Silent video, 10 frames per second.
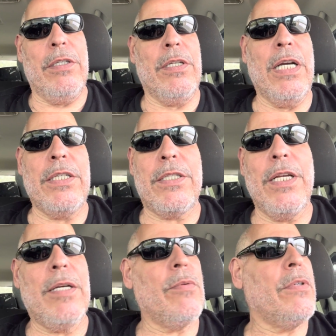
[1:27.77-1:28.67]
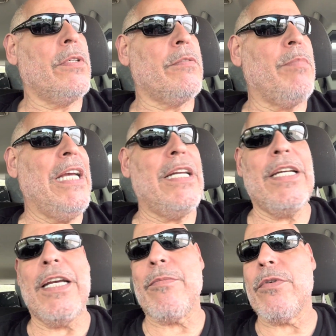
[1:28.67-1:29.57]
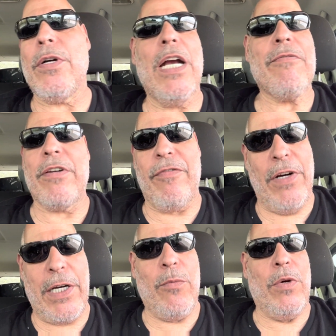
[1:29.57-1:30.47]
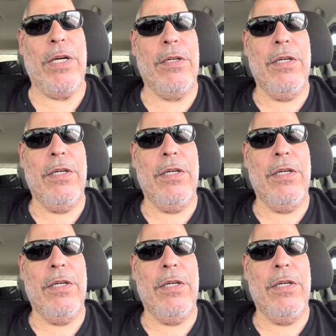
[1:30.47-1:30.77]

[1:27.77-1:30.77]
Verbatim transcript: nice neighborhoods, bad neighborhood, every fucking where.